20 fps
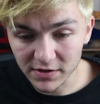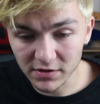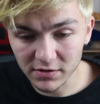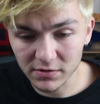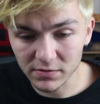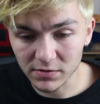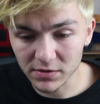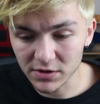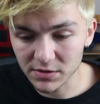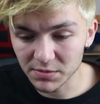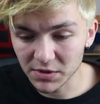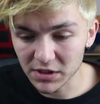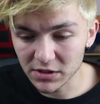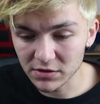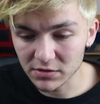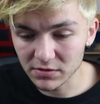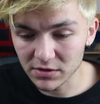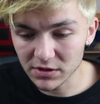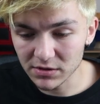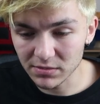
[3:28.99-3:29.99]
I don't know what this
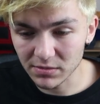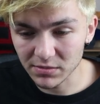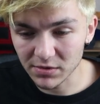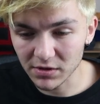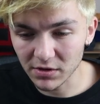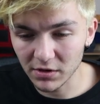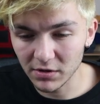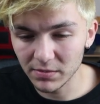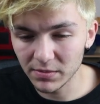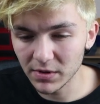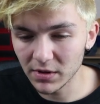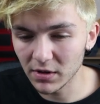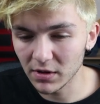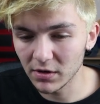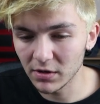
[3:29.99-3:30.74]
picture is, but I'm going to open it.